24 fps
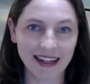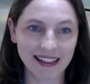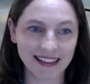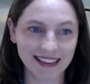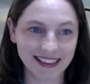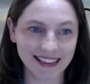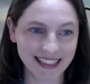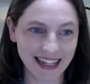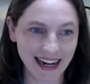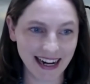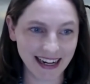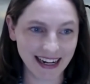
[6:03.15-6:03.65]
and
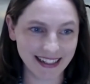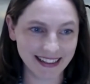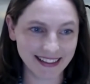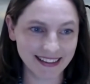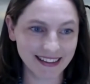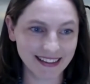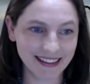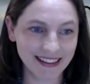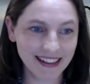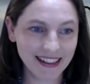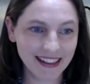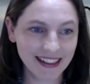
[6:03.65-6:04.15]

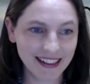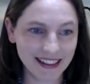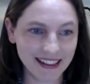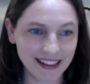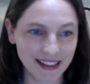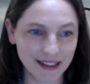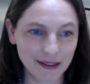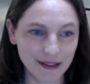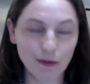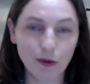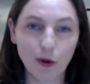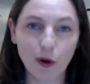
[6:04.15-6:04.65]
Jane
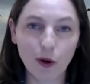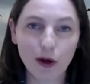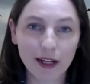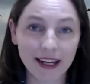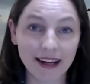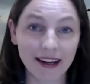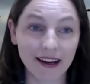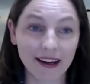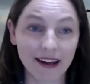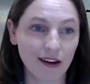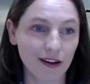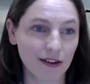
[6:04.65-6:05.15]
in
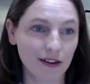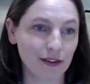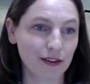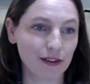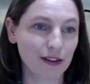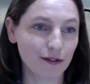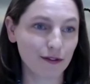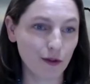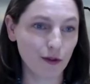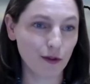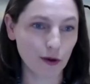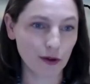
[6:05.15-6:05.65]
working on the
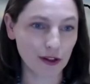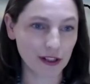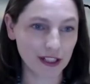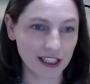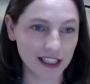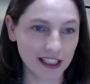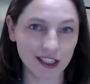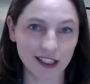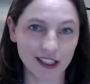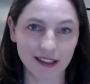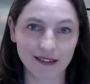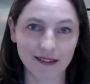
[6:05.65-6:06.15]
fourth
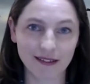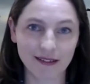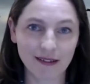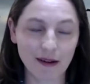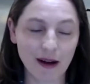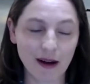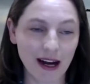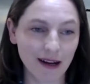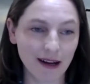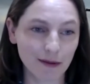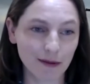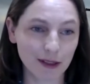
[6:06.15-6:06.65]
edition,
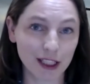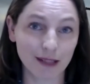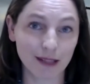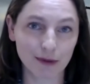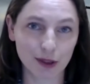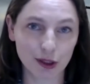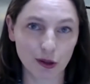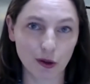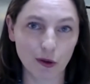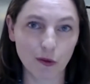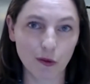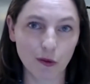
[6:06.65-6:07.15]
which I'm
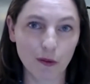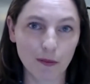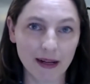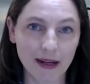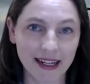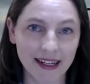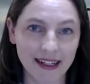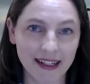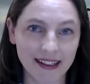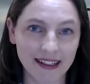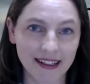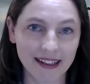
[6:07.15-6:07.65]
sure will
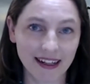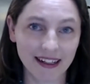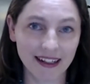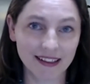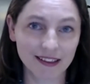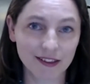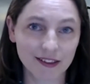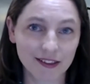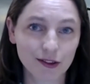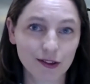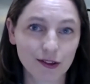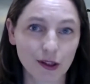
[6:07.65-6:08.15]
be a
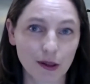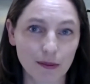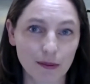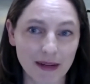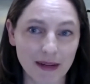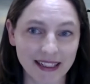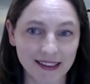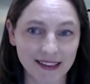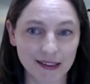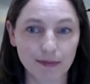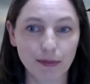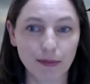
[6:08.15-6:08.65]

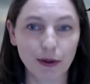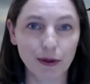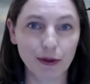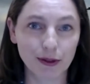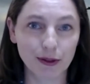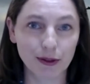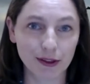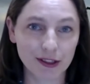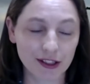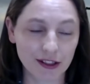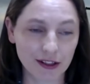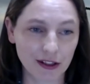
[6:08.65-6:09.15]
tremendous boon
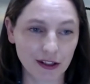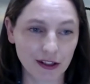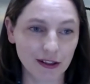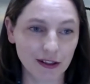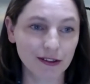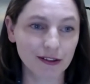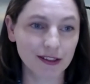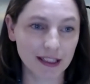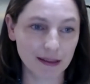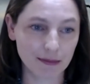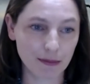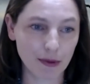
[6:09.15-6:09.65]
to
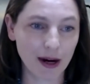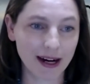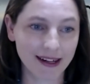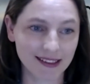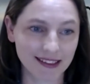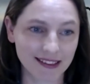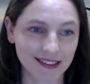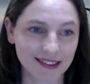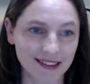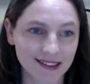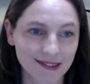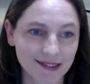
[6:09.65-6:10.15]
those in
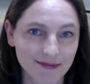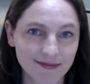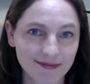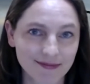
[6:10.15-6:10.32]
practice.